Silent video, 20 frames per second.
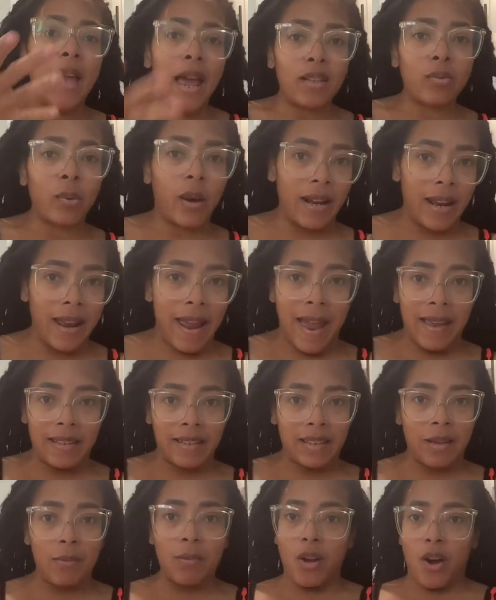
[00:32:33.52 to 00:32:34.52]
That's why they're
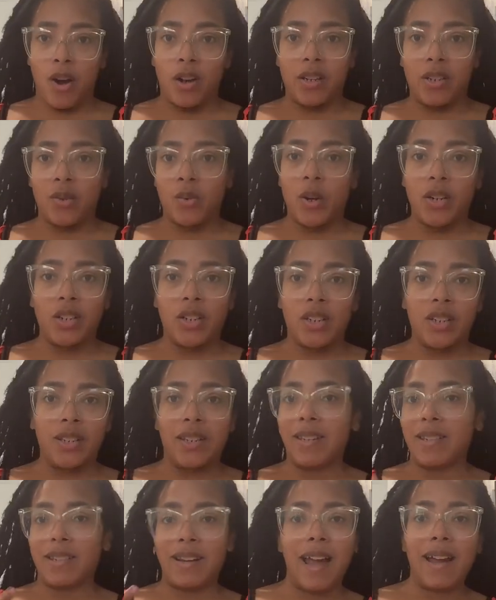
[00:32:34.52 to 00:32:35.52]
asking me all these
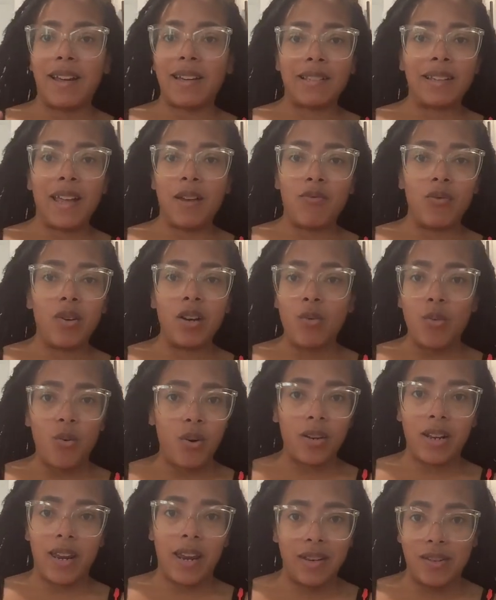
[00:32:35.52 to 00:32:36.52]
questions. It's not because they really
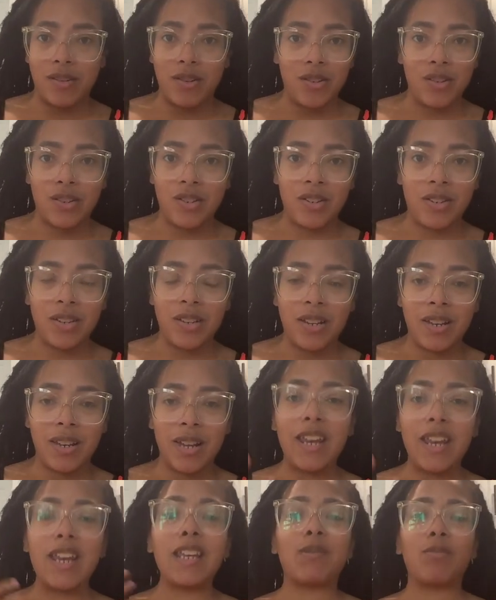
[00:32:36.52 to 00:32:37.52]
want the answers.
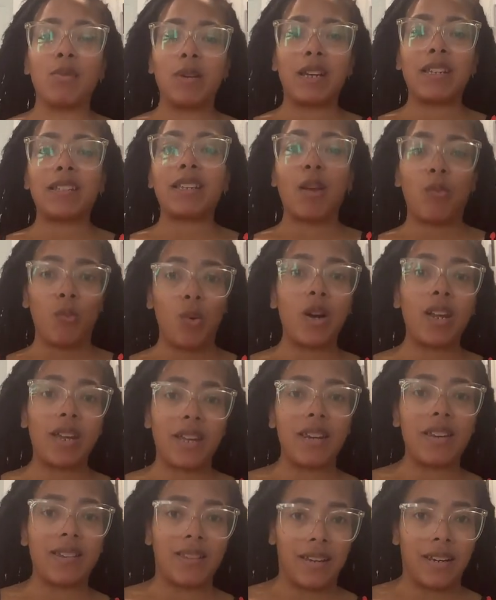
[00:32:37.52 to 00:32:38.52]
It's because they want to
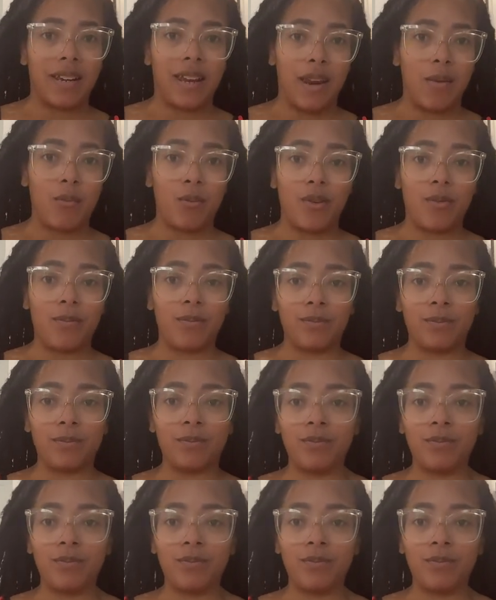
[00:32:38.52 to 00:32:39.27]
get into the camera.